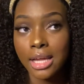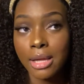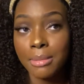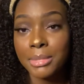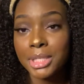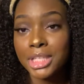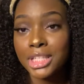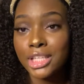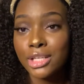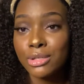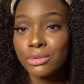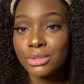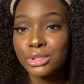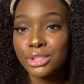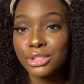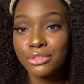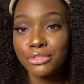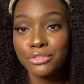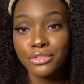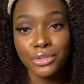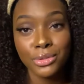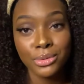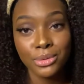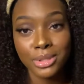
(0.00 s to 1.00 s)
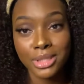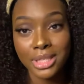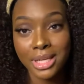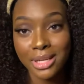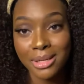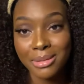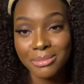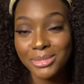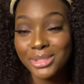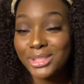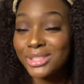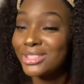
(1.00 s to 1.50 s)
I mean, there was a few of
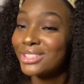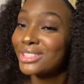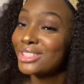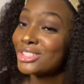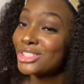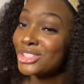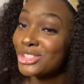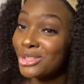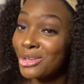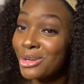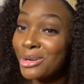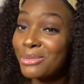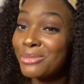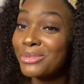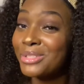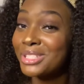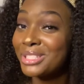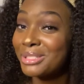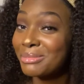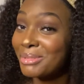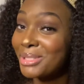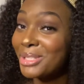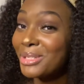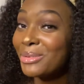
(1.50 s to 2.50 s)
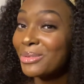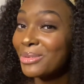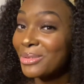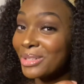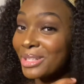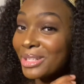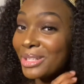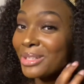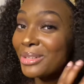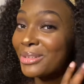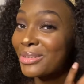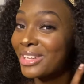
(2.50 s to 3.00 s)
them. The short ones be on
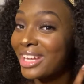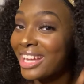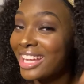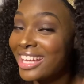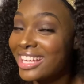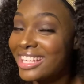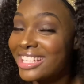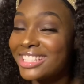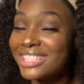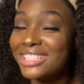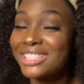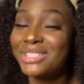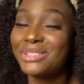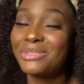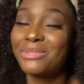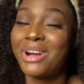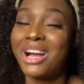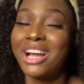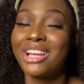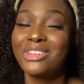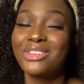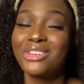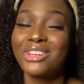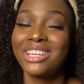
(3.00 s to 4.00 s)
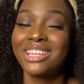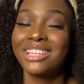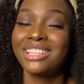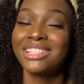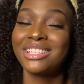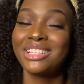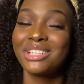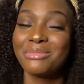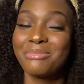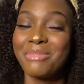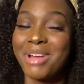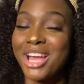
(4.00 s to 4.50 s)
it, okay? This is why you can't
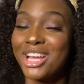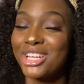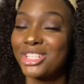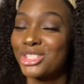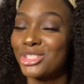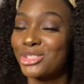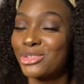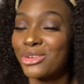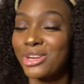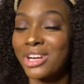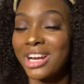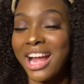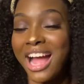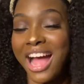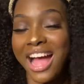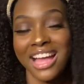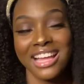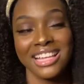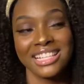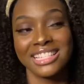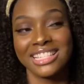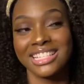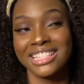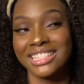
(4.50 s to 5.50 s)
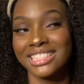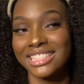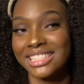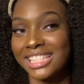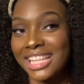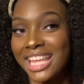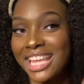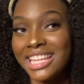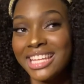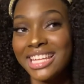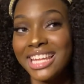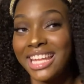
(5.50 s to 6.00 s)
look past short guys, because
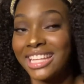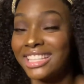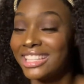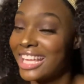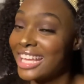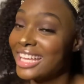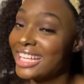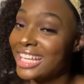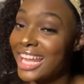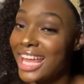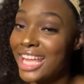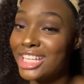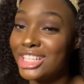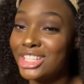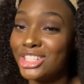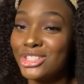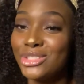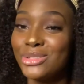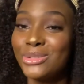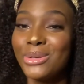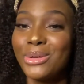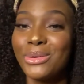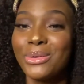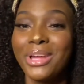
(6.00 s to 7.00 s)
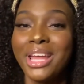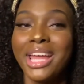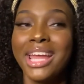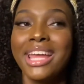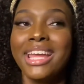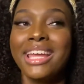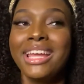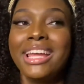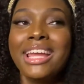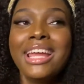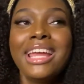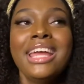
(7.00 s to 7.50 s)
they like you,
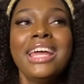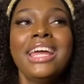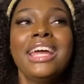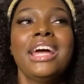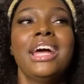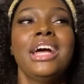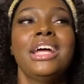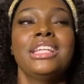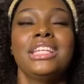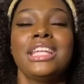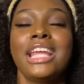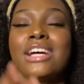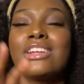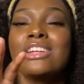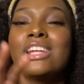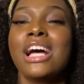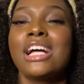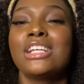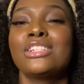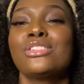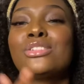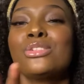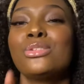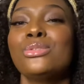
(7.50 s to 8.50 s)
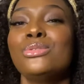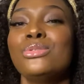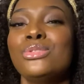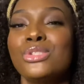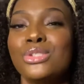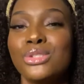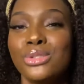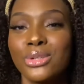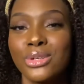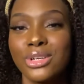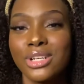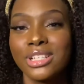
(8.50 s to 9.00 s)
okay? Now, not too
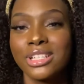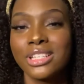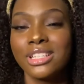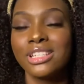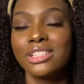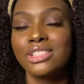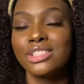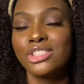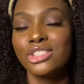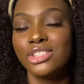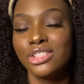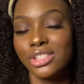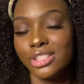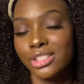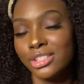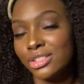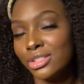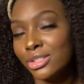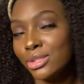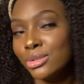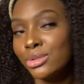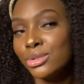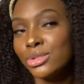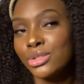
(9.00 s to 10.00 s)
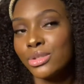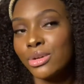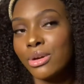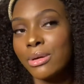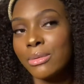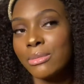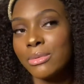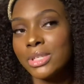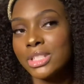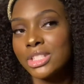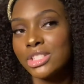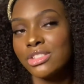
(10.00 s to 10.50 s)
short. The too short
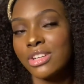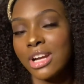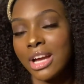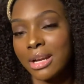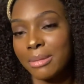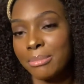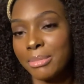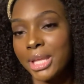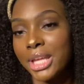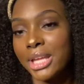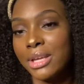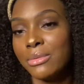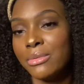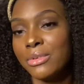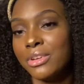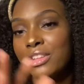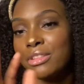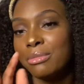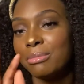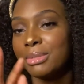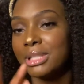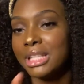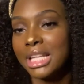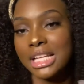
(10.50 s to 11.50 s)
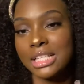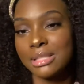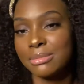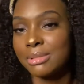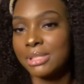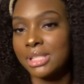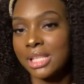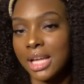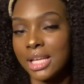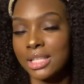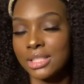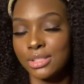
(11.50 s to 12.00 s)
ones you gotta play with, but that's
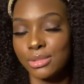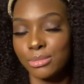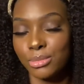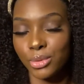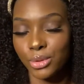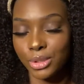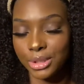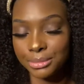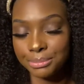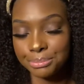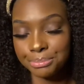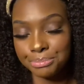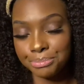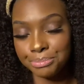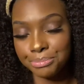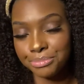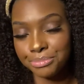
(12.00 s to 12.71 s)
besides the point.